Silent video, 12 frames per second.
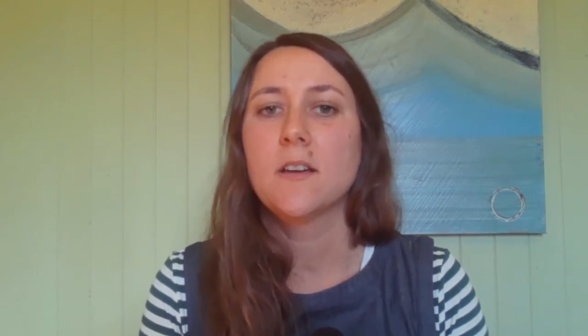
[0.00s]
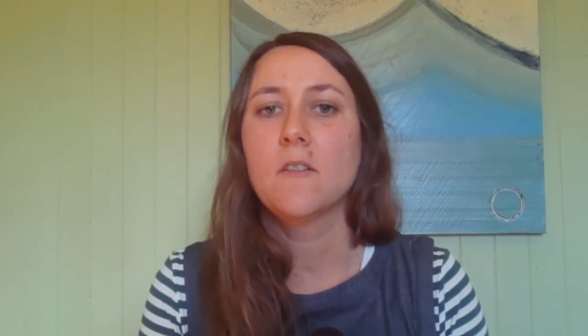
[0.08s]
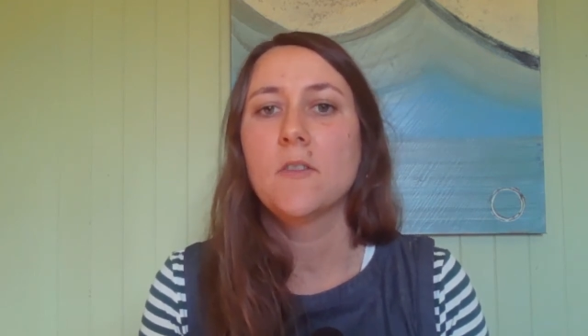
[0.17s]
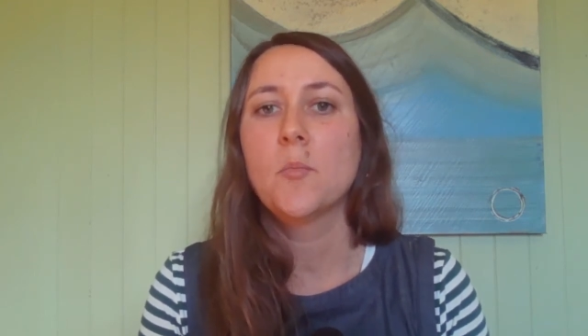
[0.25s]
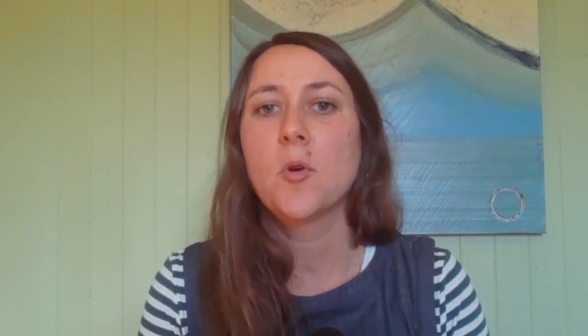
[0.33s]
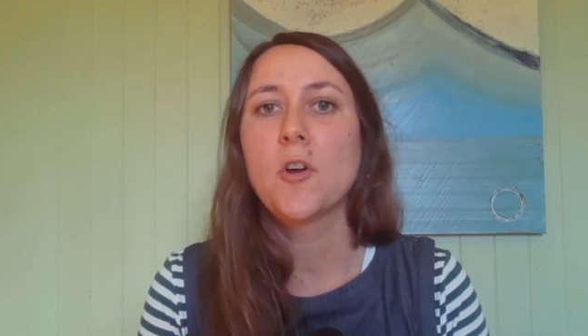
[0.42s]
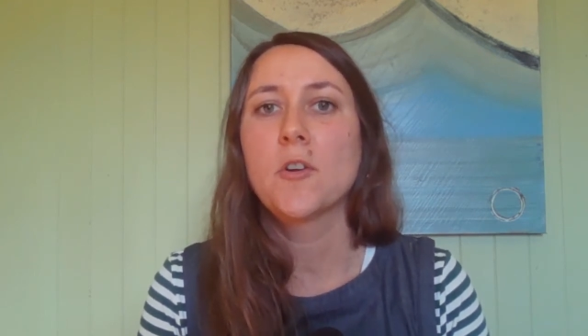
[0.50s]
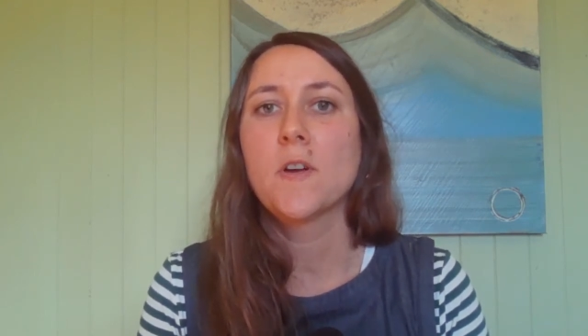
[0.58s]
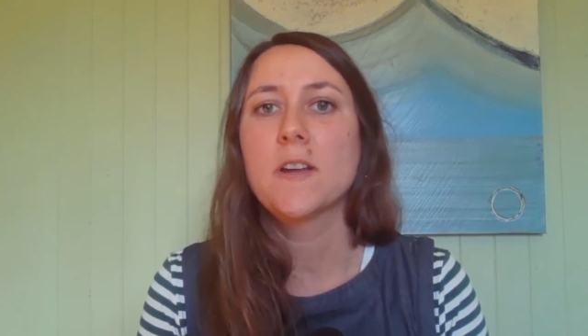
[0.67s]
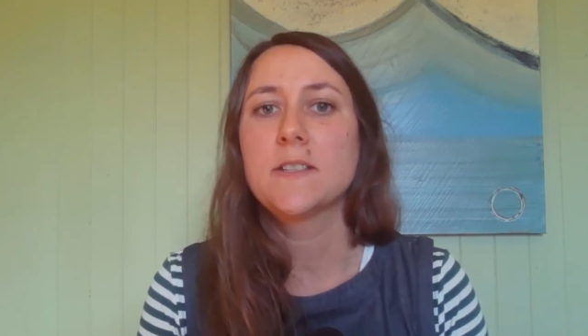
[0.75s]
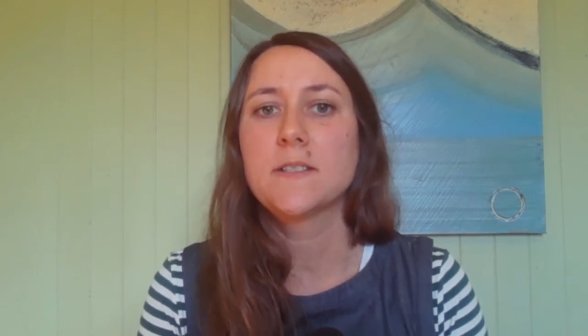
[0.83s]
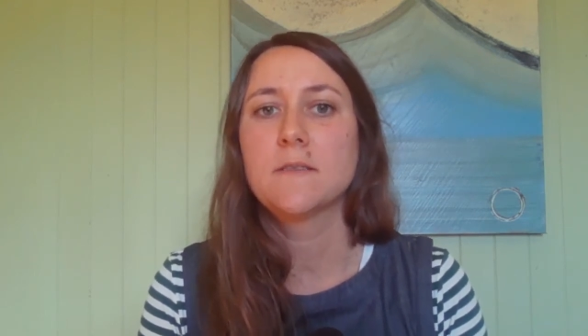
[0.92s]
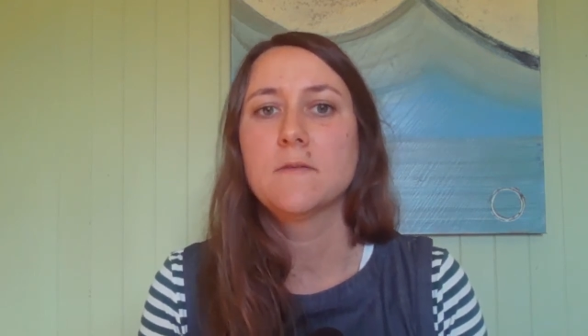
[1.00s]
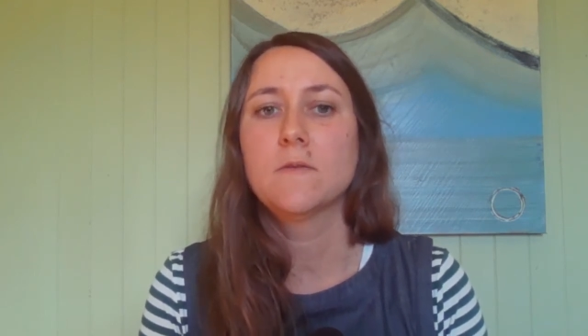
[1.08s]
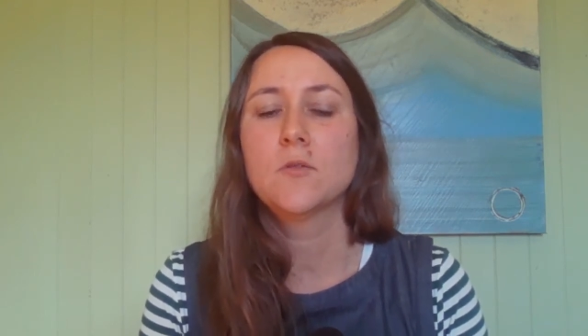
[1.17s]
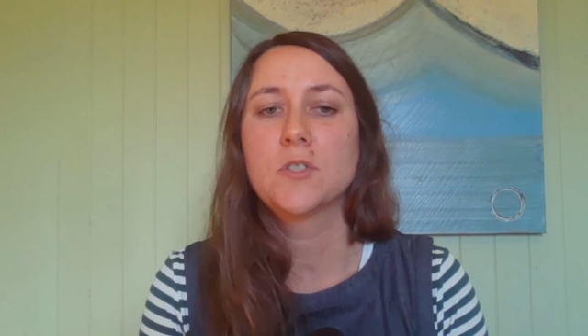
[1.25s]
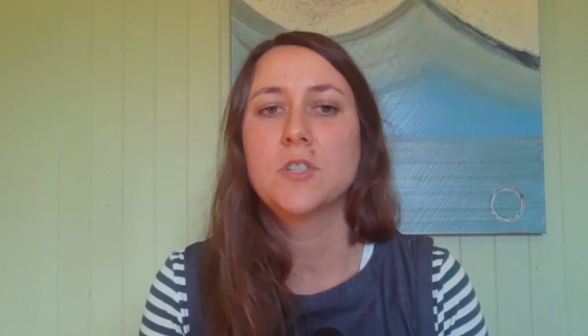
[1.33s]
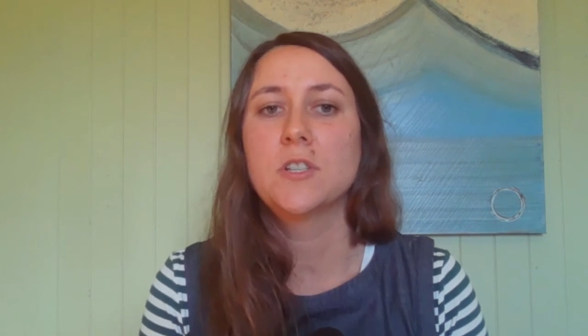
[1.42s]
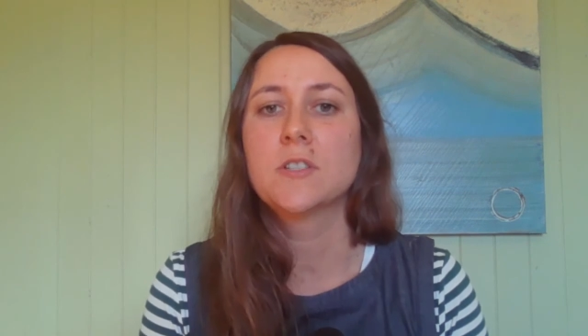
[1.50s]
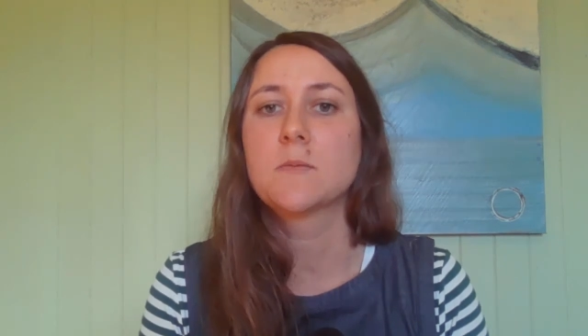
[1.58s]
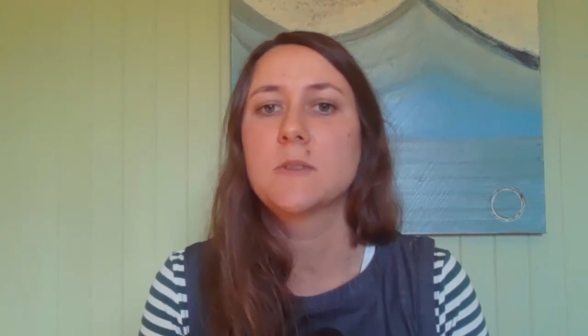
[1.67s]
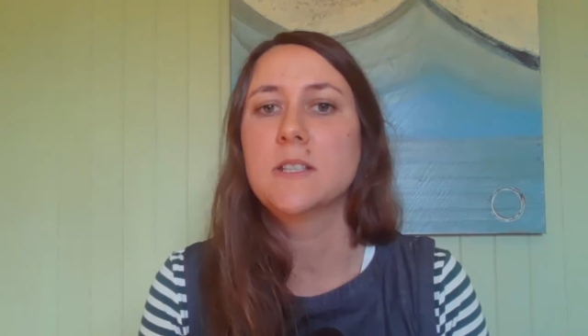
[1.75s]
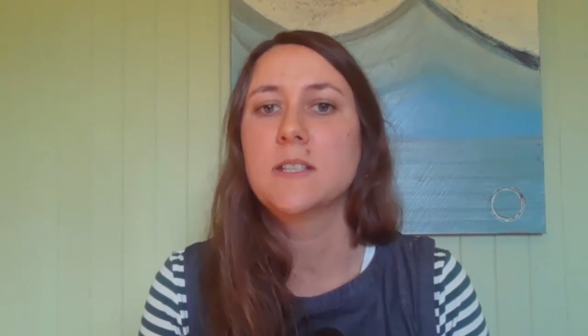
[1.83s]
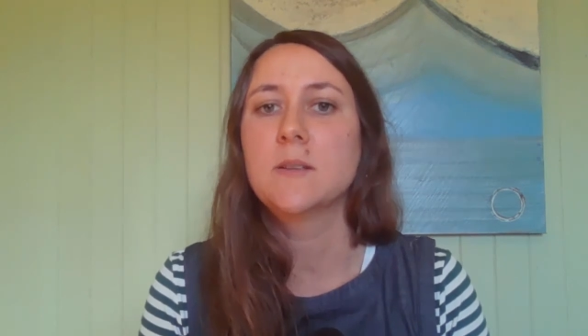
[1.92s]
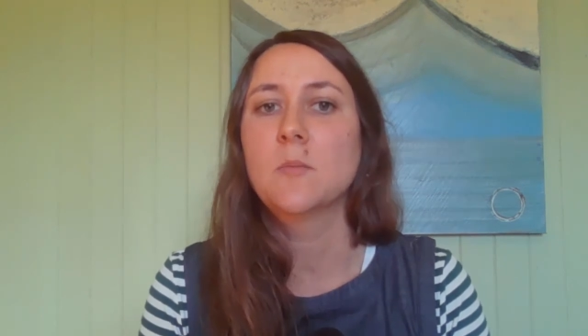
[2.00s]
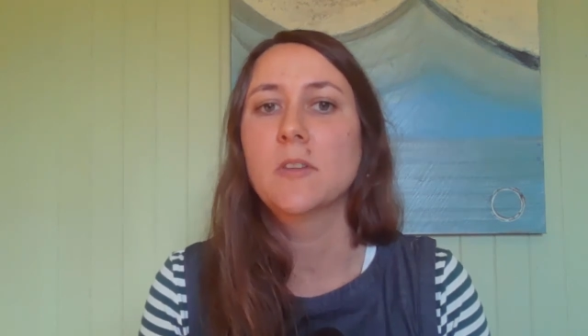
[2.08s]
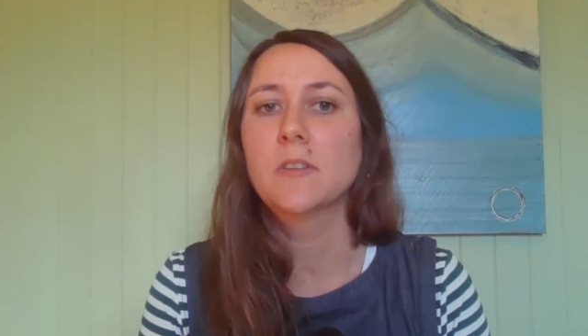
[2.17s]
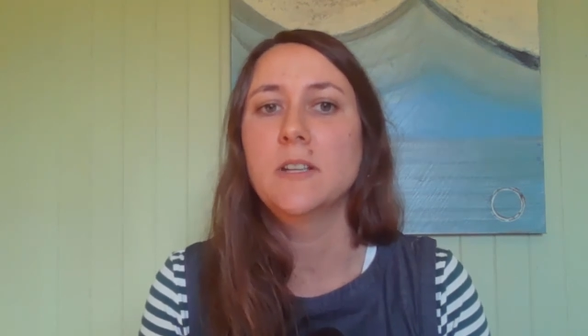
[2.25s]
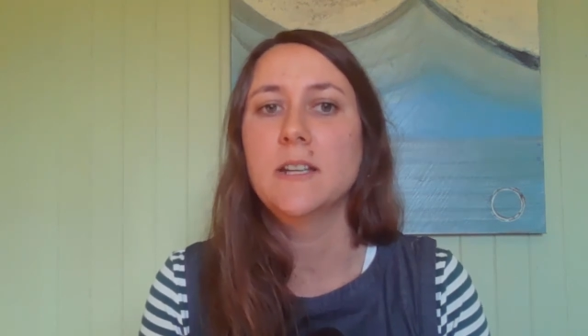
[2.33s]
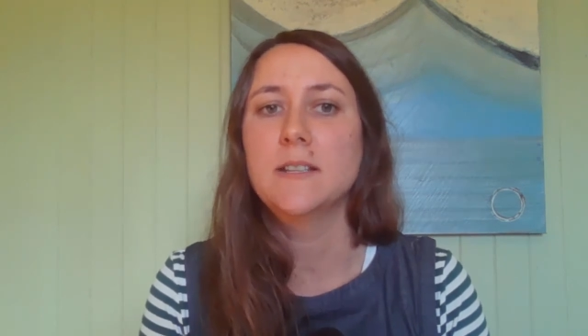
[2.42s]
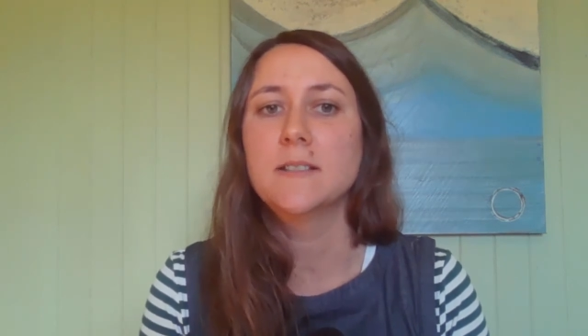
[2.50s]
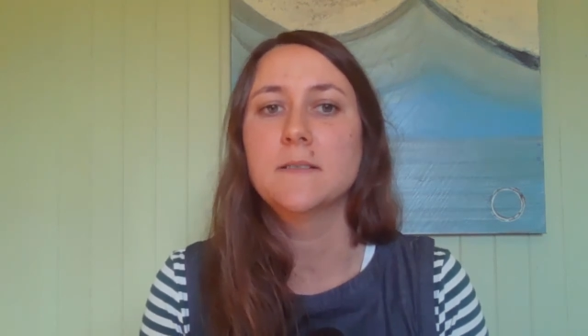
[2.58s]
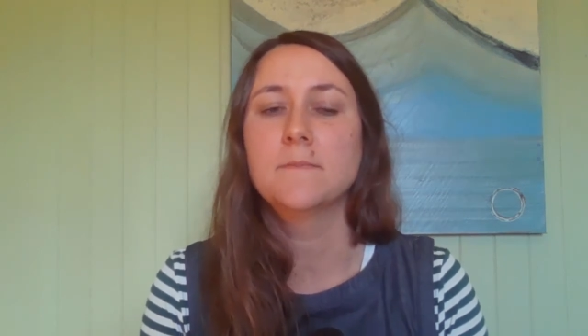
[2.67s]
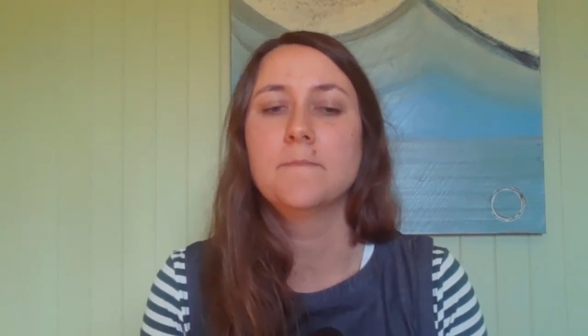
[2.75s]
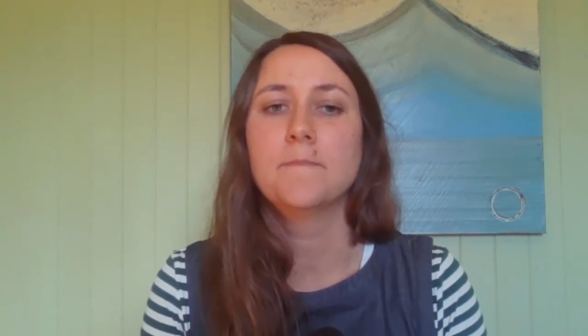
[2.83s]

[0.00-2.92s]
of the progress for students with disabilities.